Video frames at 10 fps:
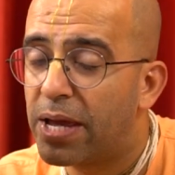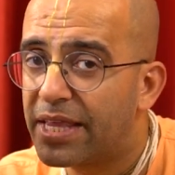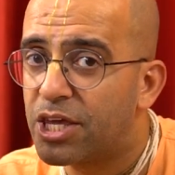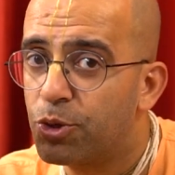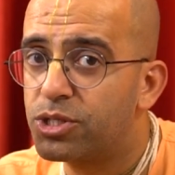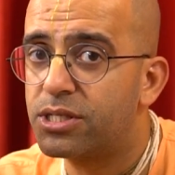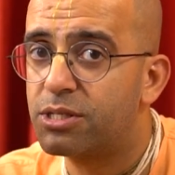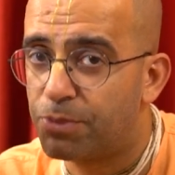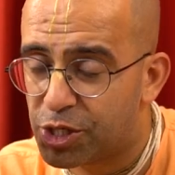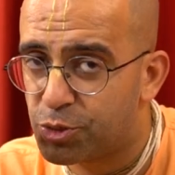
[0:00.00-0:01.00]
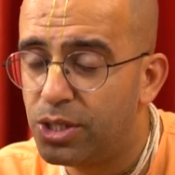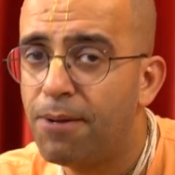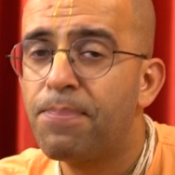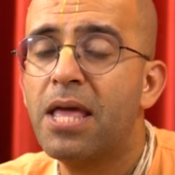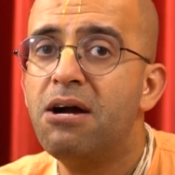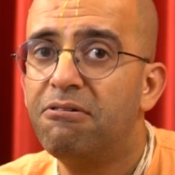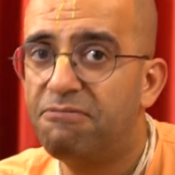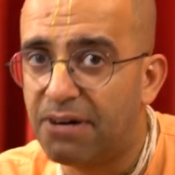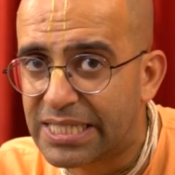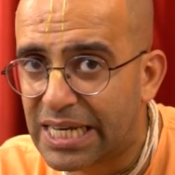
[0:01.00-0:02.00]
make the youth spiritual.
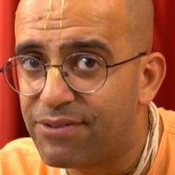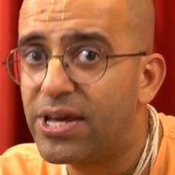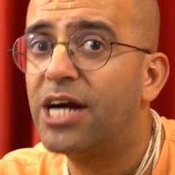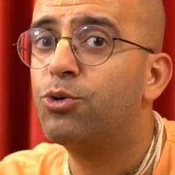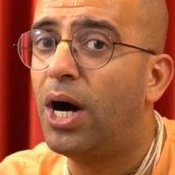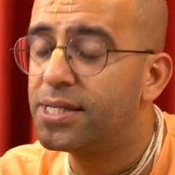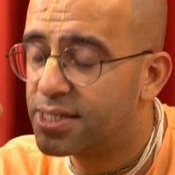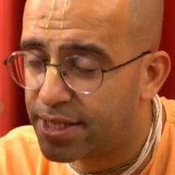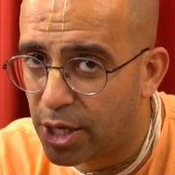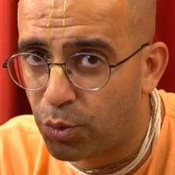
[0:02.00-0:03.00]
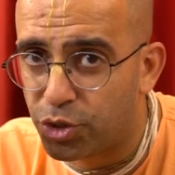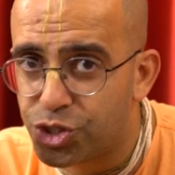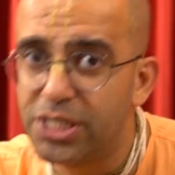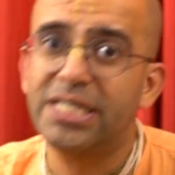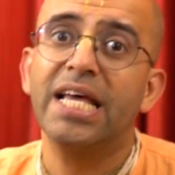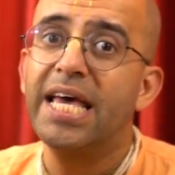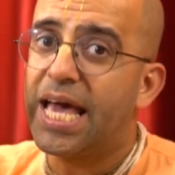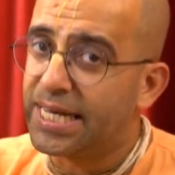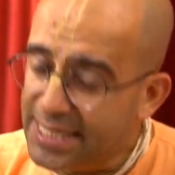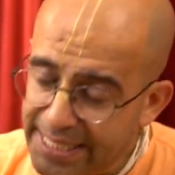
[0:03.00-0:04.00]
Firstly, we have to answer their questions.
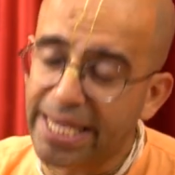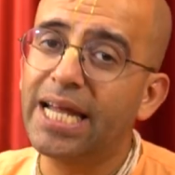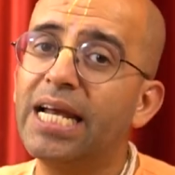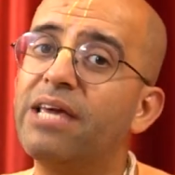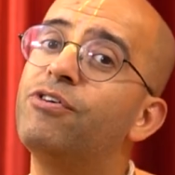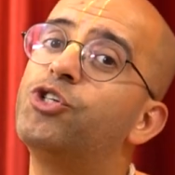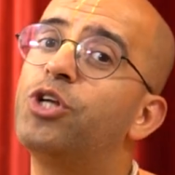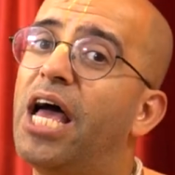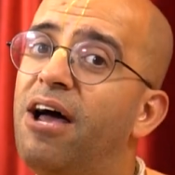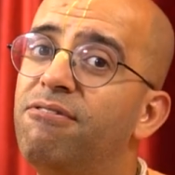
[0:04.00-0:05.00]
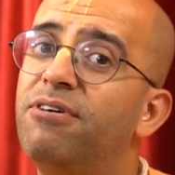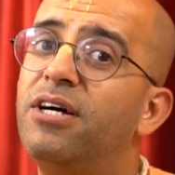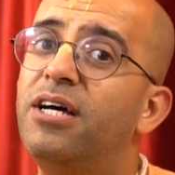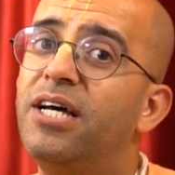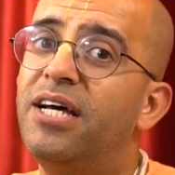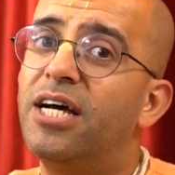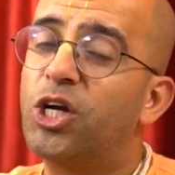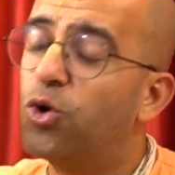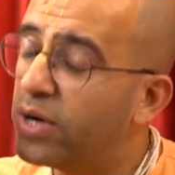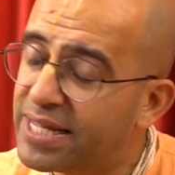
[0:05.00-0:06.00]
And secondly, we should have
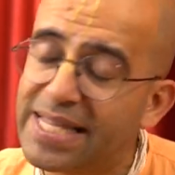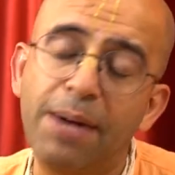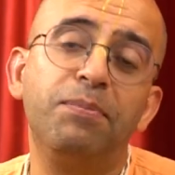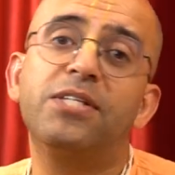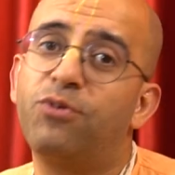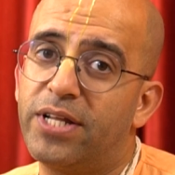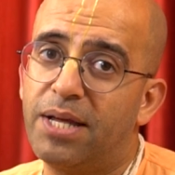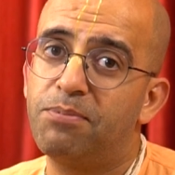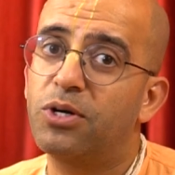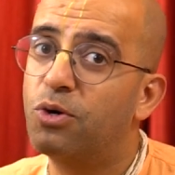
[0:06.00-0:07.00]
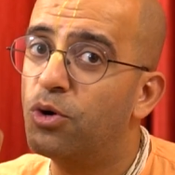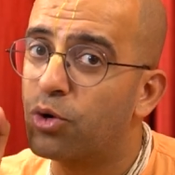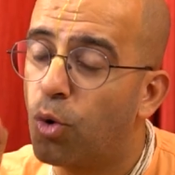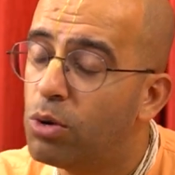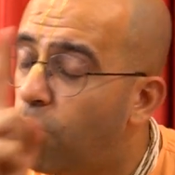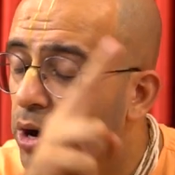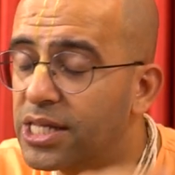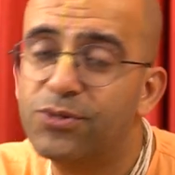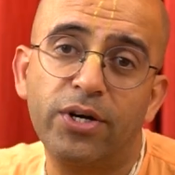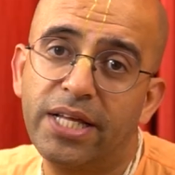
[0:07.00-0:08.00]
good examples for them, good role
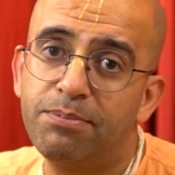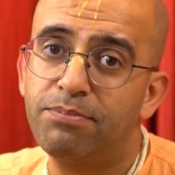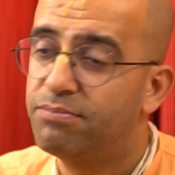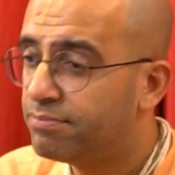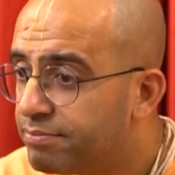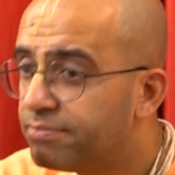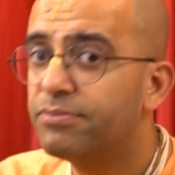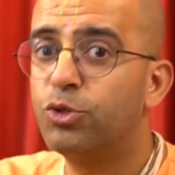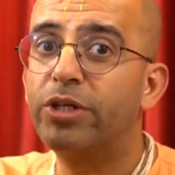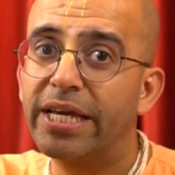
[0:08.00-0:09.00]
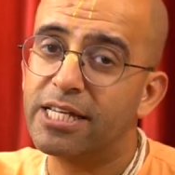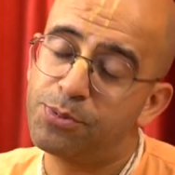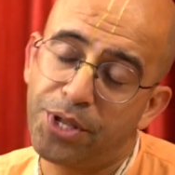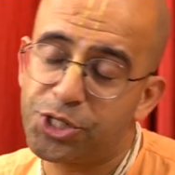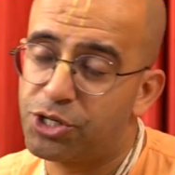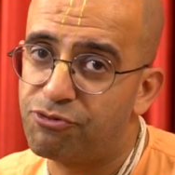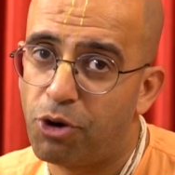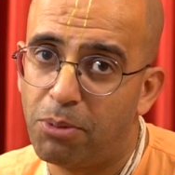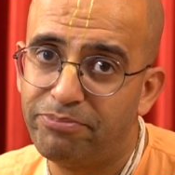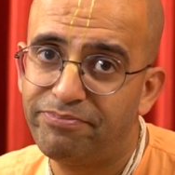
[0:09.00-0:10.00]
models for them to take inspiration
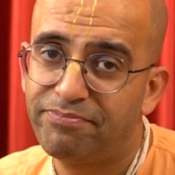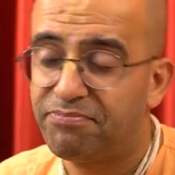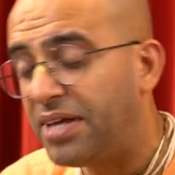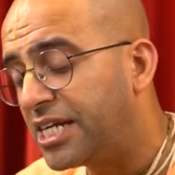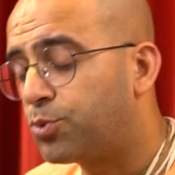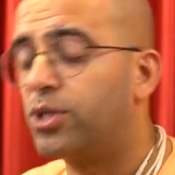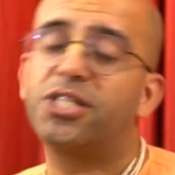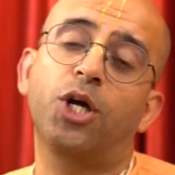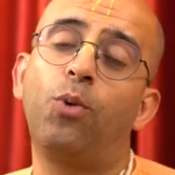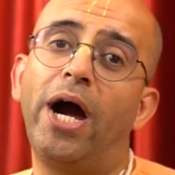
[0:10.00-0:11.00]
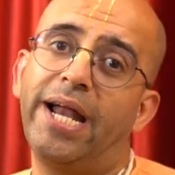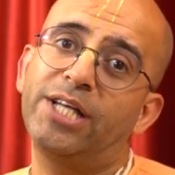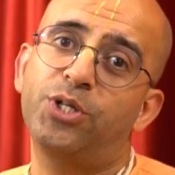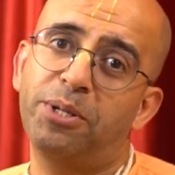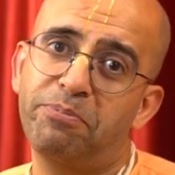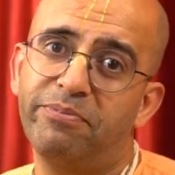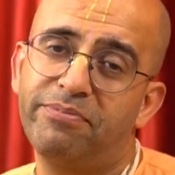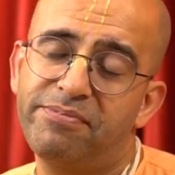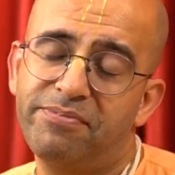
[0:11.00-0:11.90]
from. That's what's required actually.